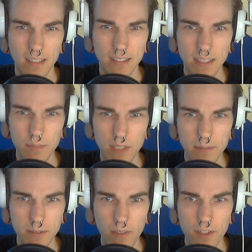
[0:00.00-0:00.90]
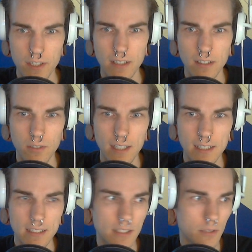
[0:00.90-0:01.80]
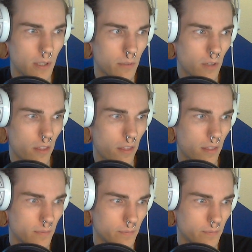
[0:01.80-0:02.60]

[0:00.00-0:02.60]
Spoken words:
some champs for the jungle who are easy to win with.